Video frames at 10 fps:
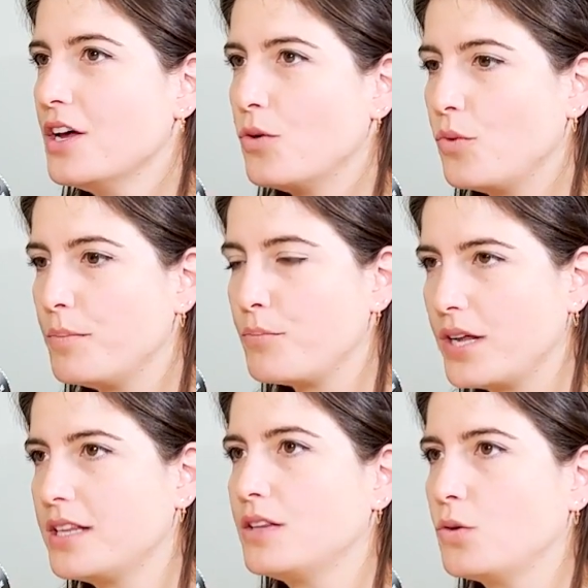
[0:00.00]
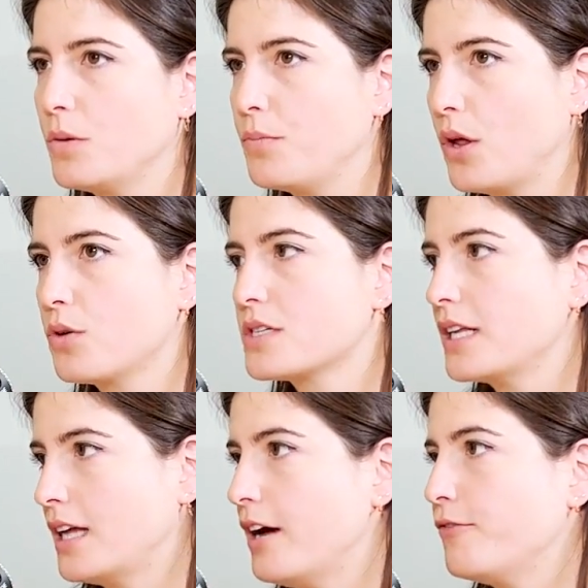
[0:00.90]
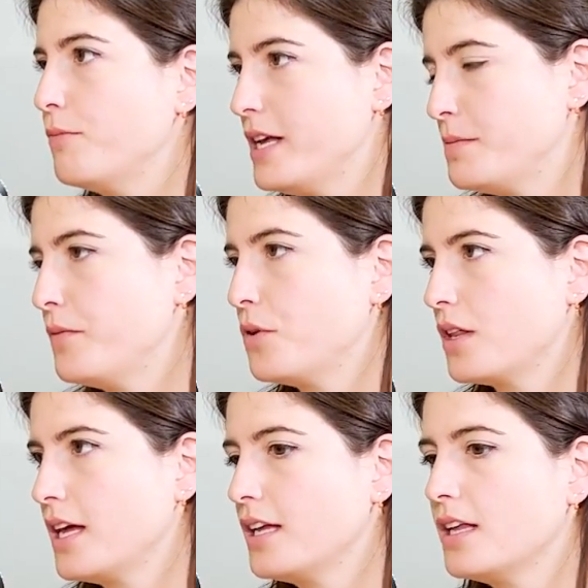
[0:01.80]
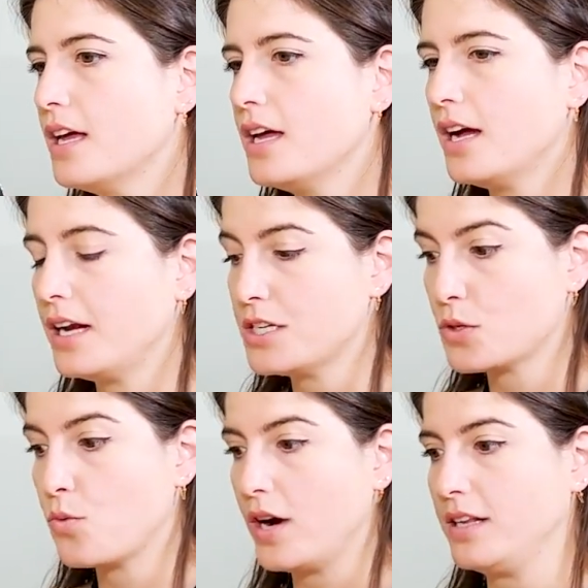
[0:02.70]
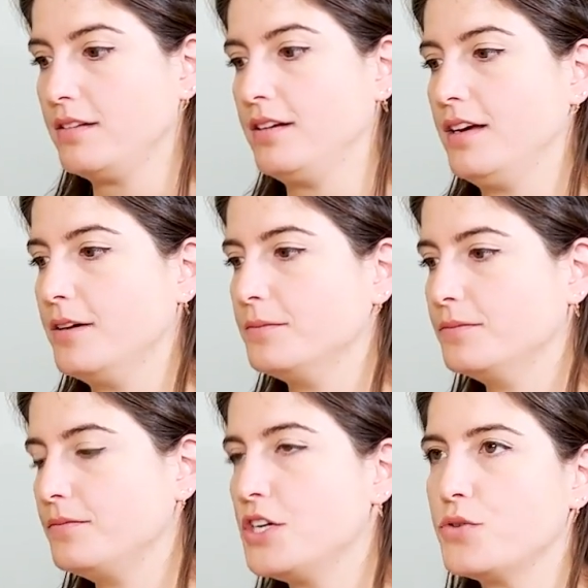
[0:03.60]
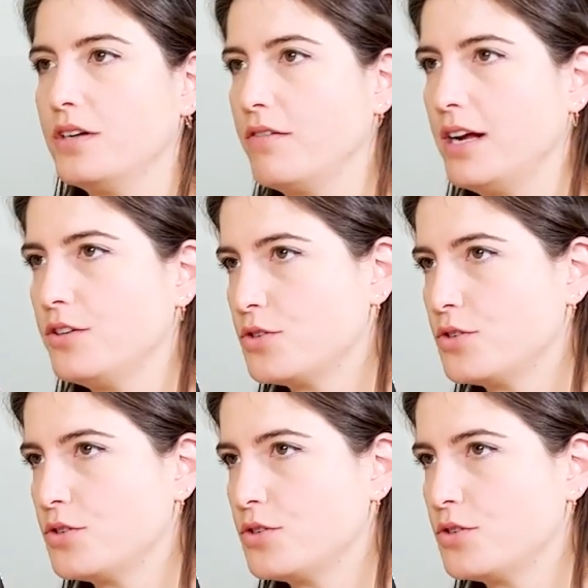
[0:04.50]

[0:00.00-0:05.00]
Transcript: We print it to the products that have best before date, and it's quite visual, right?